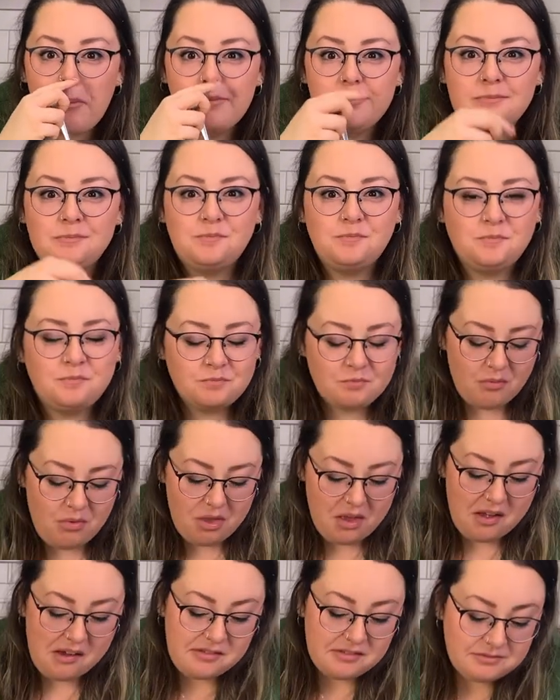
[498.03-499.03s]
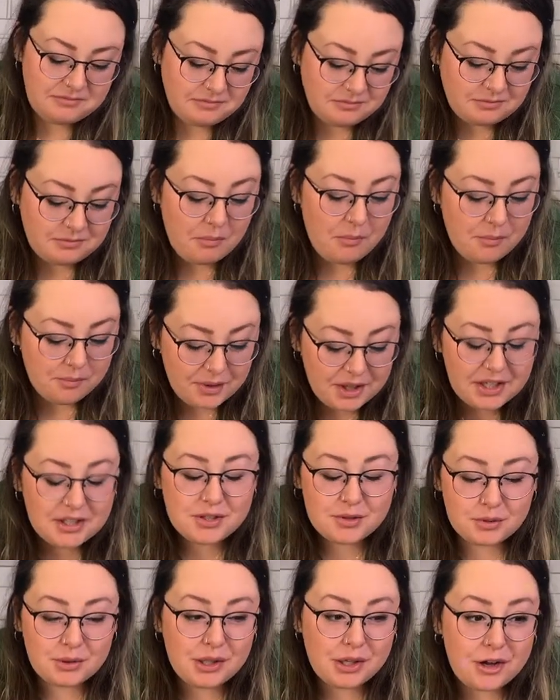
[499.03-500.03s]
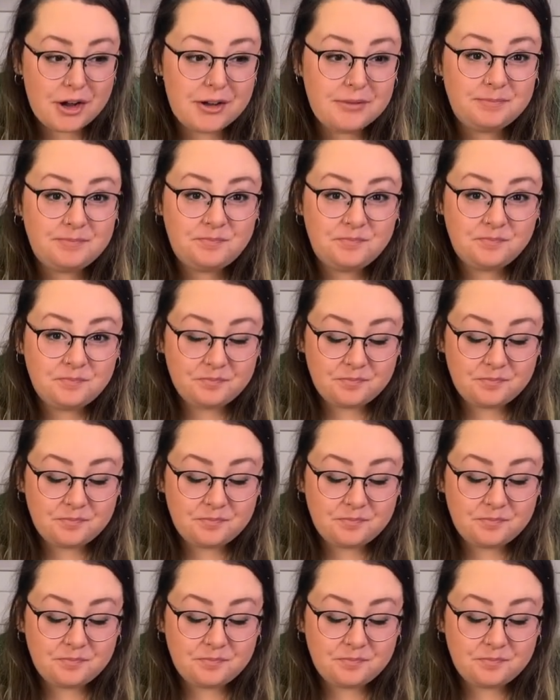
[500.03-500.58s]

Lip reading: It's really good.